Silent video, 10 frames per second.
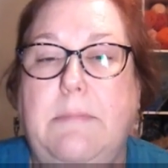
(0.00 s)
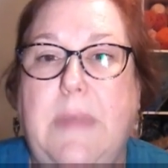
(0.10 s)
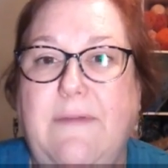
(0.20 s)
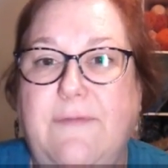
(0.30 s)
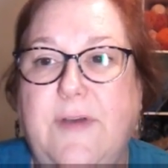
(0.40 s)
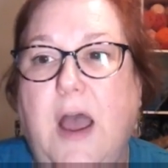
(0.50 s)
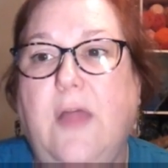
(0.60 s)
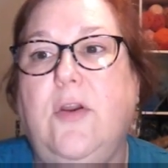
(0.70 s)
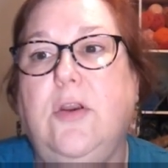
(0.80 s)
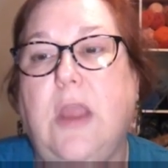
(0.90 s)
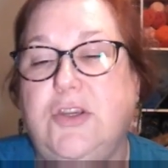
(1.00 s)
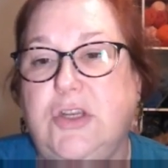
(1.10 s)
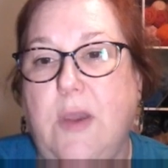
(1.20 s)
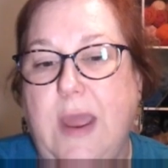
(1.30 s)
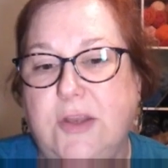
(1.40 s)
My father, as you
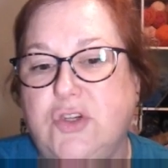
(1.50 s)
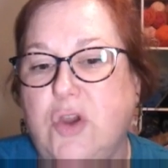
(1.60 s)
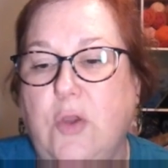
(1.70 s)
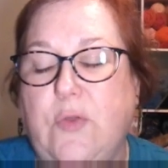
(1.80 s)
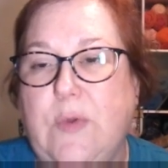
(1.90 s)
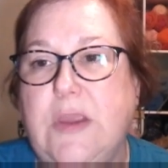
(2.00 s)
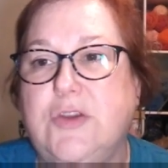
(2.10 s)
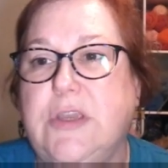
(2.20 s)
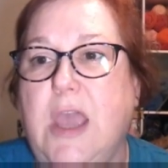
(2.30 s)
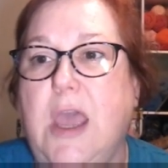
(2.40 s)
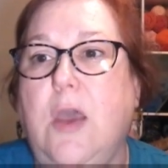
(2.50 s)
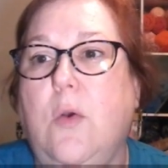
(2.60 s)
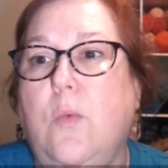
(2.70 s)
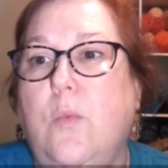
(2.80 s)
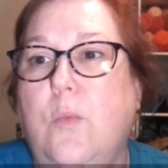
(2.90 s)
know, had a stroke 3 years
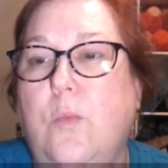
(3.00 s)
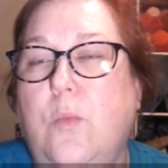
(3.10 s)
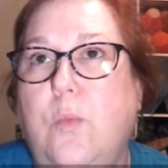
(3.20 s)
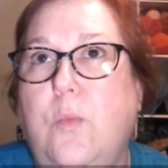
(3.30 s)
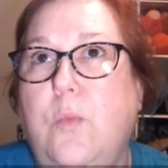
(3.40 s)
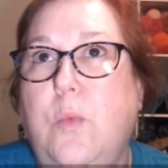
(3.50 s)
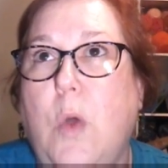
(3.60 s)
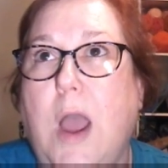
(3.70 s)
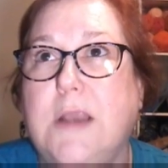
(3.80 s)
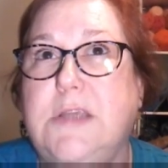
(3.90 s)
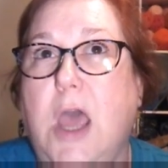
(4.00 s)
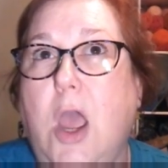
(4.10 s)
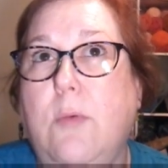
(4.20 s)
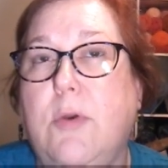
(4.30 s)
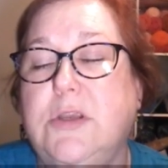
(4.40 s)
ago.
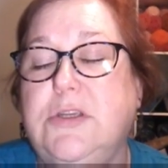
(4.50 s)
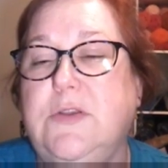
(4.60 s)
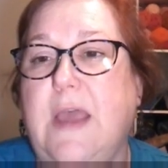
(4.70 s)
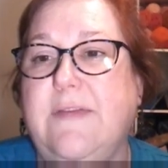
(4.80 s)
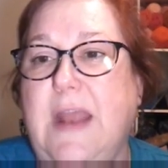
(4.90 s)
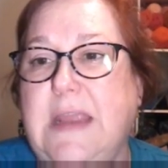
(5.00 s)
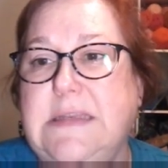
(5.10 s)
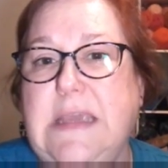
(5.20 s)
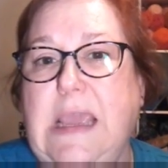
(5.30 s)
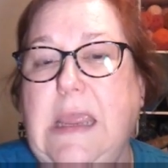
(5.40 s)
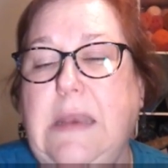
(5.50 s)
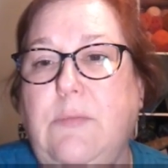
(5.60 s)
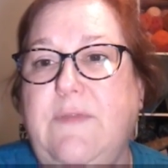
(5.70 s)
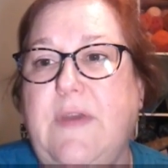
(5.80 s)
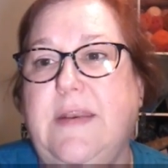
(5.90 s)
October 2018,
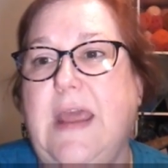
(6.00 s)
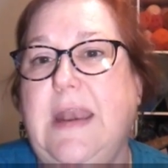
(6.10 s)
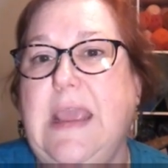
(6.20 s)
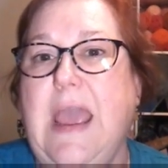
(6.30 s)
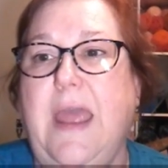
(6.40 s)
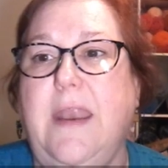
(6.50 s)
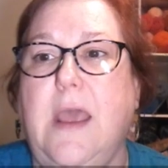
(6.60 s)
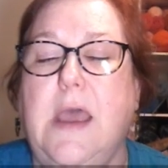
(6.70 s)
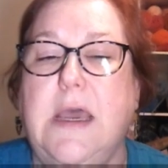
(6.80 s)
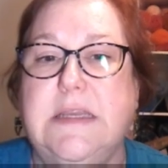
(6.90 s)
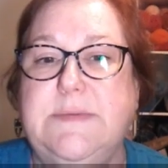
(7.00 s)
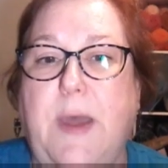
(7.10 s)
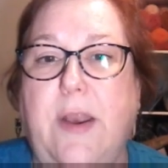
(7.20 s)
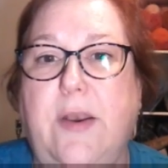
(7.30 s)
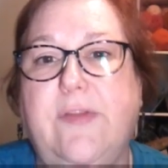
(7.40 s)
we found out he had a
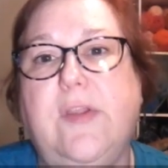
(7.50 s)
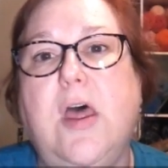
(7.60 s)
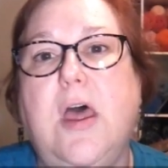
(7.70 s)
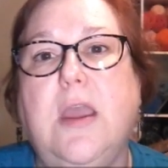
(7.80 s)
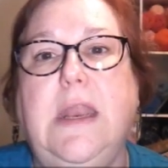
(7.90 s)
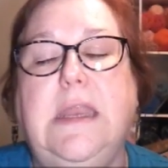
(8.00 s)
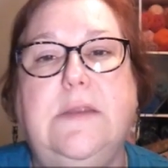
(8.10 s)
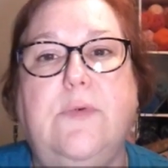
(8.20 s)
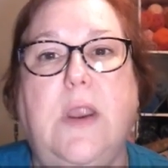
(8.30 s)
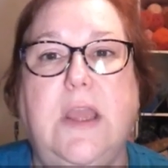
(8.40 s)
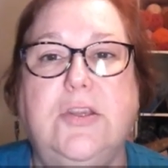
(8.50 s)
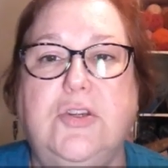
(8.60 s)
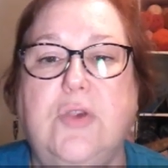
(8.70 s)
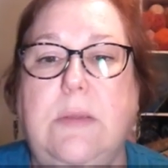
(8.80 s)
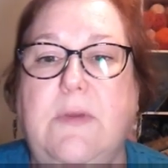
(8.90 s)
spot on his lung, and he did
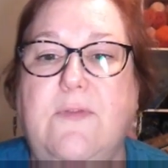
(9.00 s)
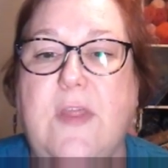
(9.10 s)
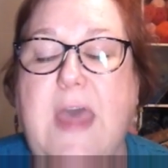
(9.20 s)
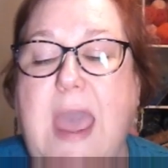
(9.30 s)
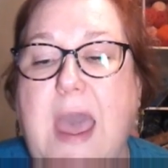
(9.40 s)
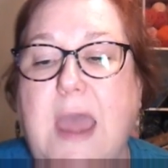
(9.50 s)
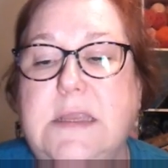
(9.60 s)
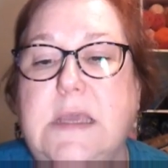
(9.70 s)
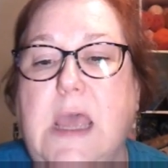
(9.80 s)
radiation treatment for that.